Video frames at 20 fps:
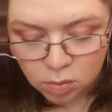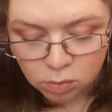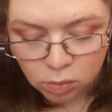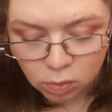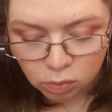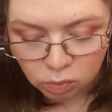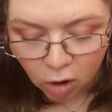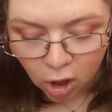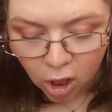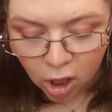
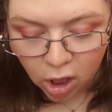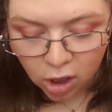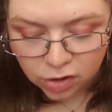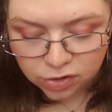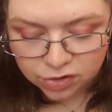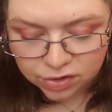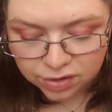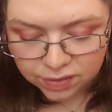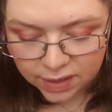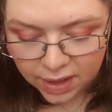
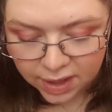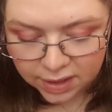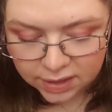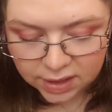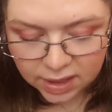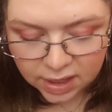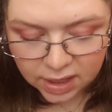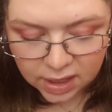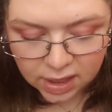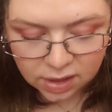mirage in
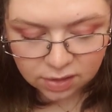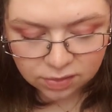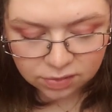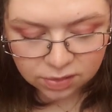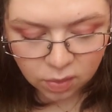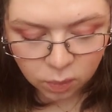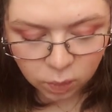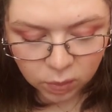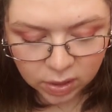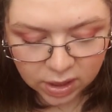that
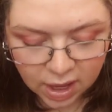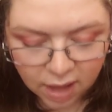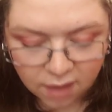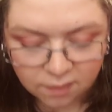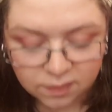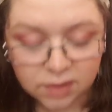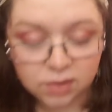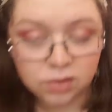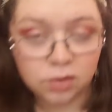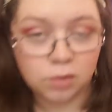cage that we
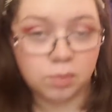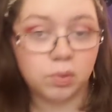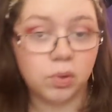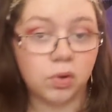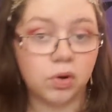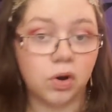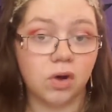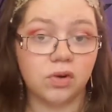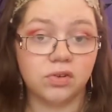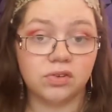have either
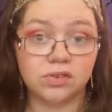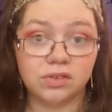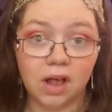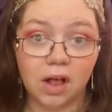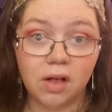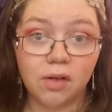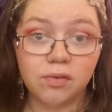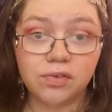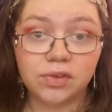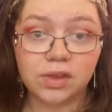put
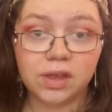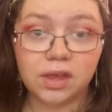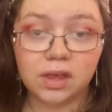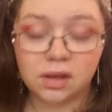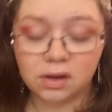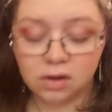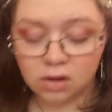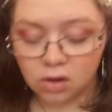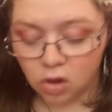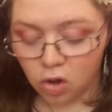ourselves
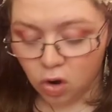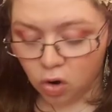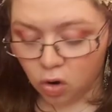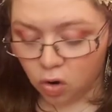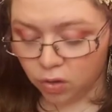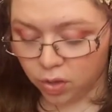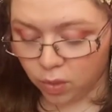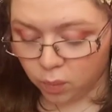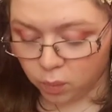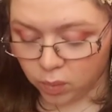in
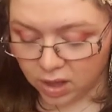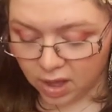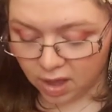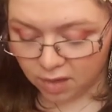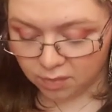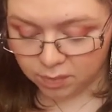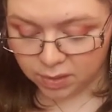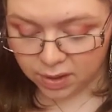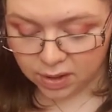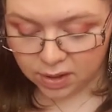or that we
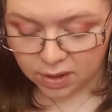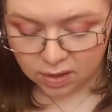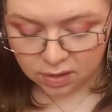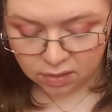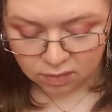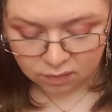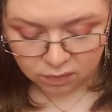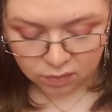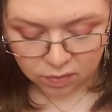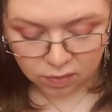have been
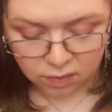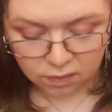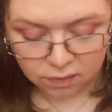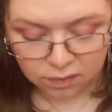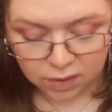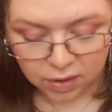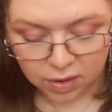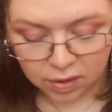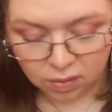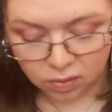in for a
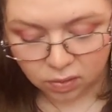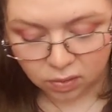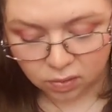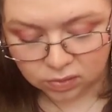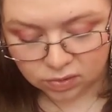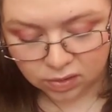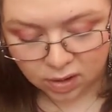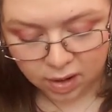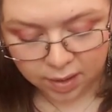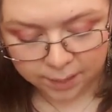very
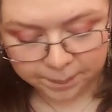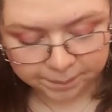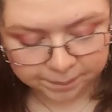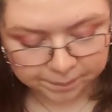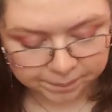long time.